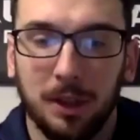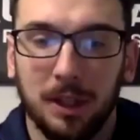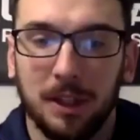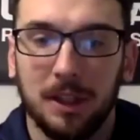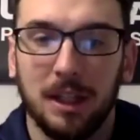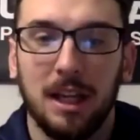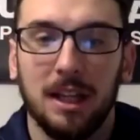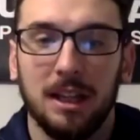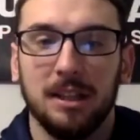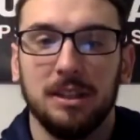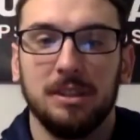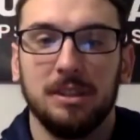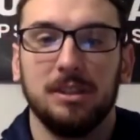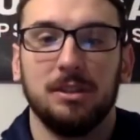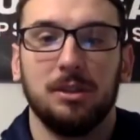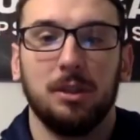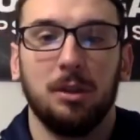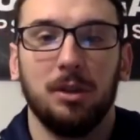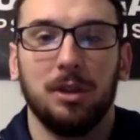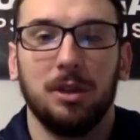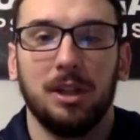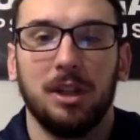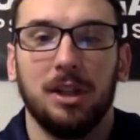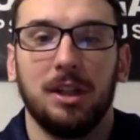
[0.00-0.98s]
And that list is
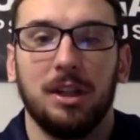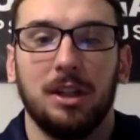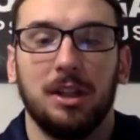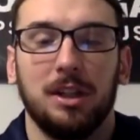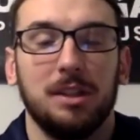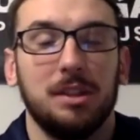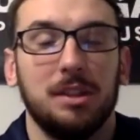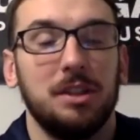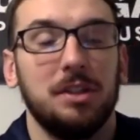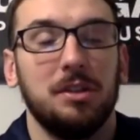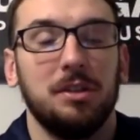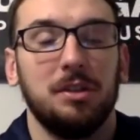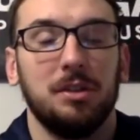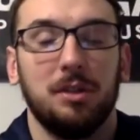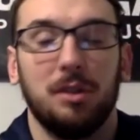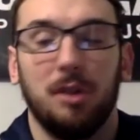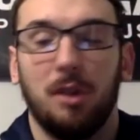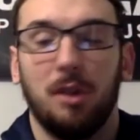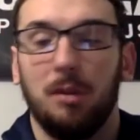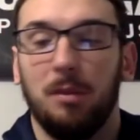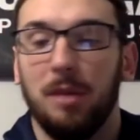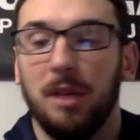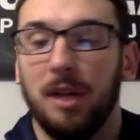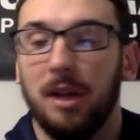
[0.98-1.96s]
only going to continue to
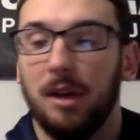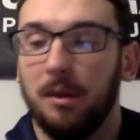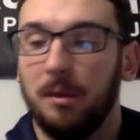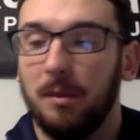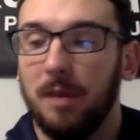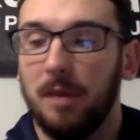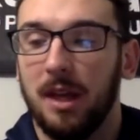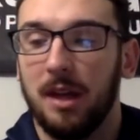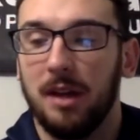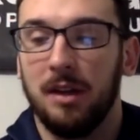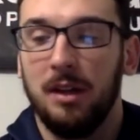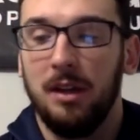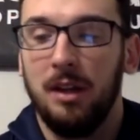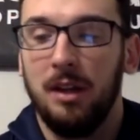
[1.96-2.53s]
grow bigger, man.